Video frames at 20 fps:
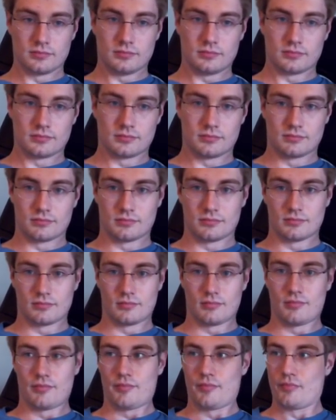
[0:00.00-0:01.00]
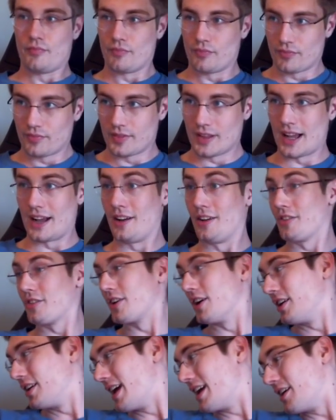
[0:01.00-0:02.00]
know, and all that. So. No, it was
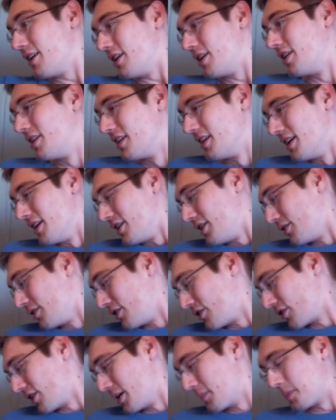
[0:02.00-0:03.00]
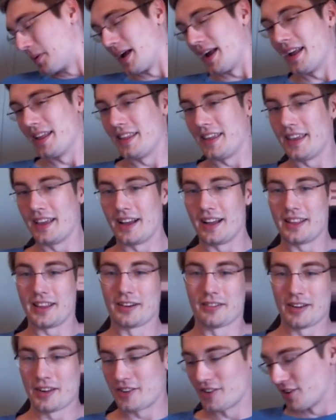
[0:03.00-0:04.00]
good. Yeah, you you enjoyed playing the uh, the
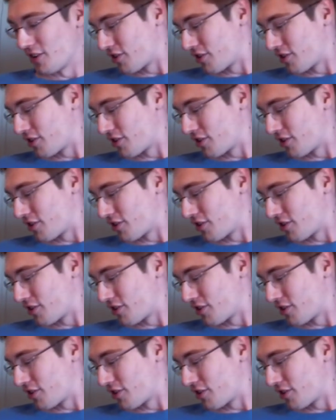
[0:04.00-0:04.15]
original